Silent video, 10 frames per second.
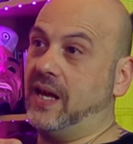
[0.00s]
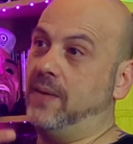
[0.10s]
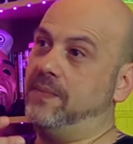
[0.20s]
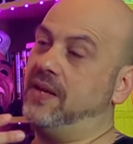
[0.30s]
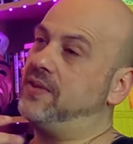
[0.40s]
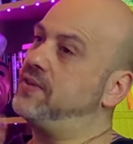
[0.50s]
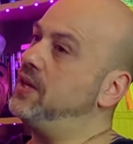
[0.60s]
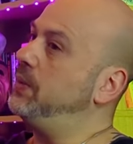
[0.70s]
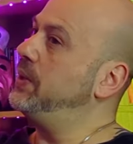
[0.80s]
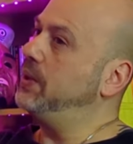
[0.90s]
um,
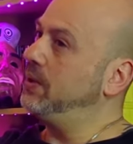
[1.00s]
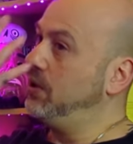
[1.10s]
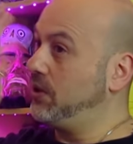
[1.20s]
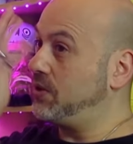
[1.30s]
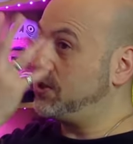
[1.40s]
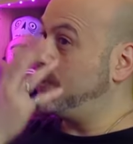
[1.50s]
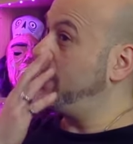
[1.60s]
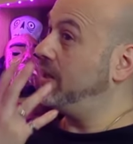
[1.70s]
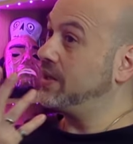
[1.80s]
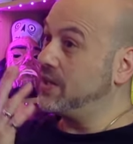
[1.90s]
ethereal look to
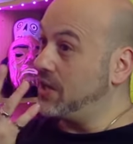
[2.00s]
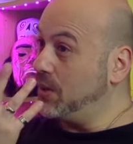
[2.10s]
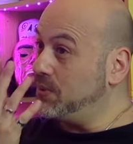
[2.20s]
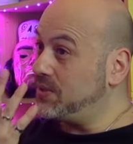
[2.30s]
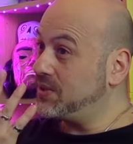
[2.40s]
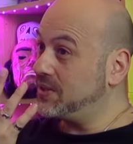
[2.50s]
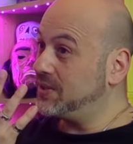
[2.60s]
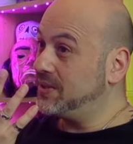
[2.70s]
it, like uh, a ghost. Ah,